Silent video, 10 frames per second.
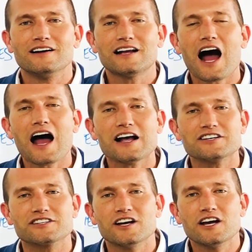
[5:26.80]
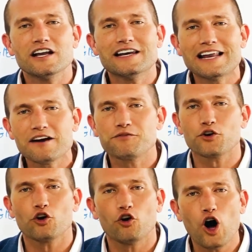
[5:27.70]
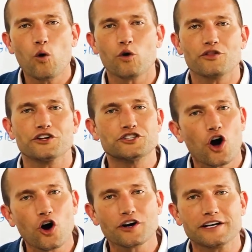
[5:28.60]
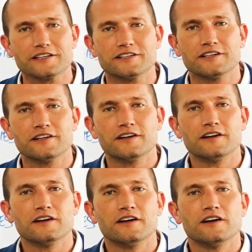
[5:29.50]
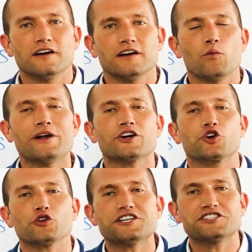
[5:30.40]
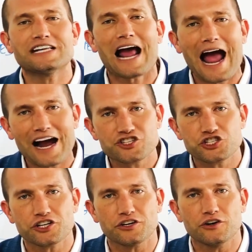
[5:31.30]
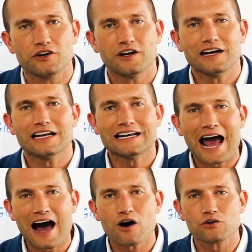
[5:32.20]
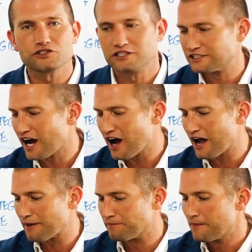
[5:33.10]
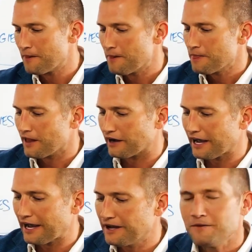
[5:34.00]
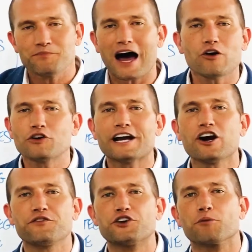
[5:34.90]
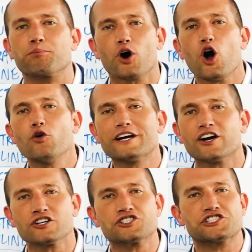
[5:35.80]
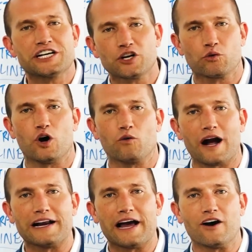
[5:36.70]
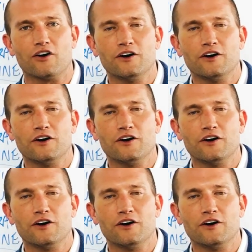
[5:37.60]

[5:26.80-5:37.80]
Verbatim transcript: Guys, never lower the target. We increase the action. Now's the time, okay? I don't care if you're broke and on zero right now.